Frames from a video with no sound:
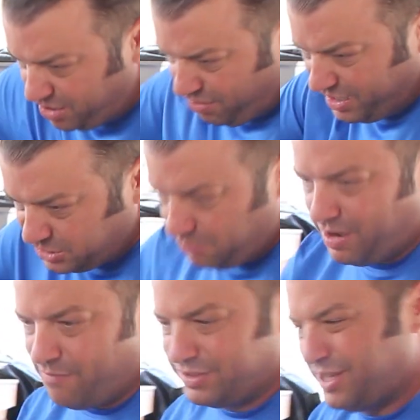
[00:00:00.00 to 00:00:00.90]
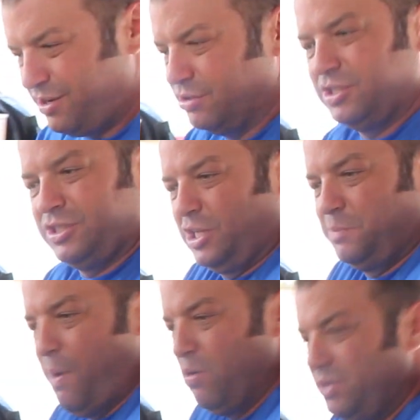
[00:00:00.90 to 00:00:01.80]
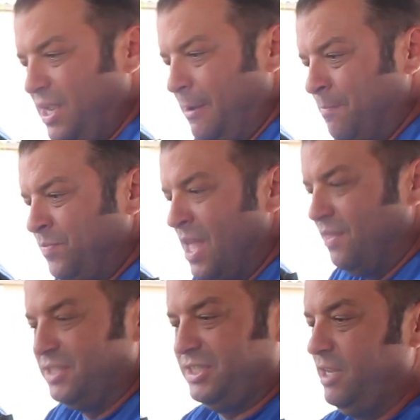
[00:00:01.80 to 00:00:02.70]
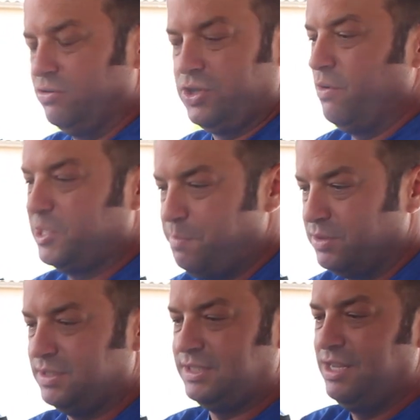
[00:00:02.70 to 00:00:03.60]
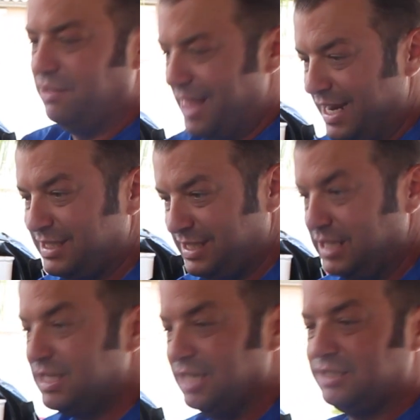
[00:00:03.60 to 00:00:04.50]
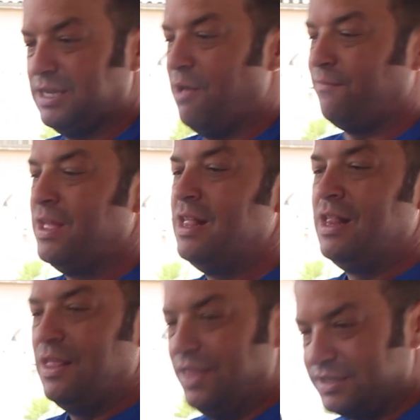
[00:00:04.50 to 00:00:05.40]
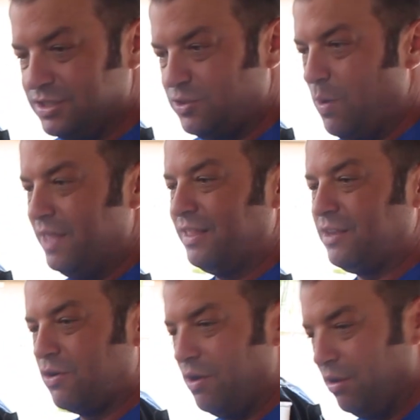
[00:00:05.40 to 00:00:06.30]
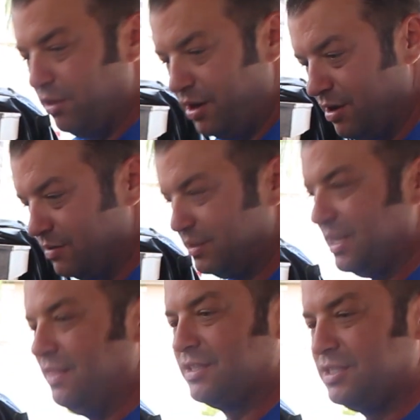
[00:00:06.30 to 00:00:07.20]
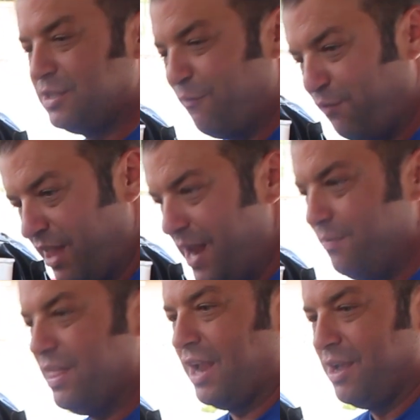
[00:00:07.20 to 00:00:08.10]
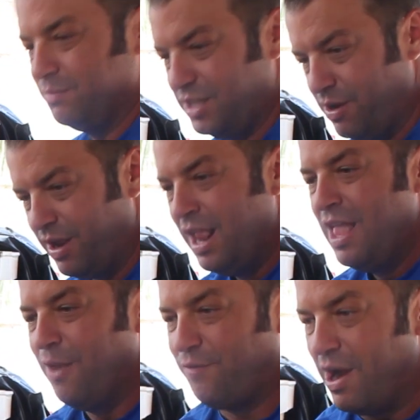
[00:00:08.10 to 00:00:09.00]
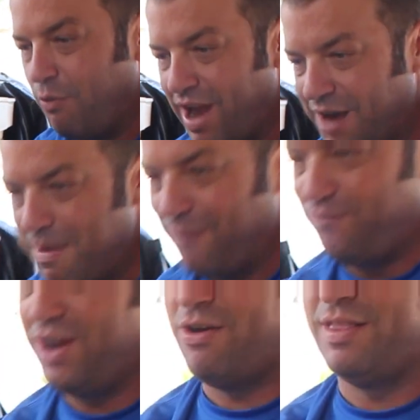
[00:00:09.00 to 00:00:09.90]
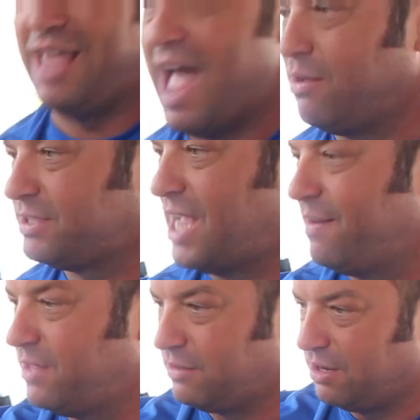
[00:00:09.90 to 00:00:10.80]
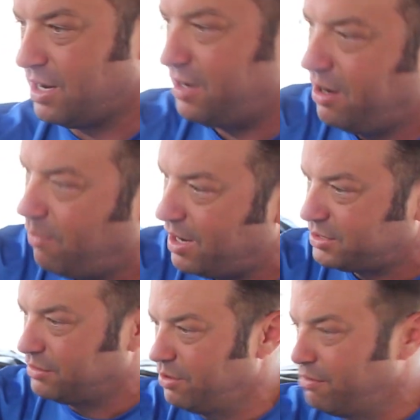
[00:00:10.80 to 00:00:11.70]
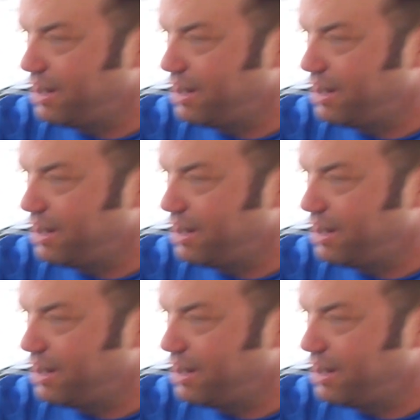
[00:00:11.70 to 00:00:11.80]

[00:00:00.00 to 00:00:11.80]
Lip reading: the grates or whatever. It's like you're just exposing the steel. Don't expose the steel. Let it season itself. This is the way that the grill learns, and this is the flavor that comes into it. If I ran my finger on the outside of the, look at, here, watch, I'll do it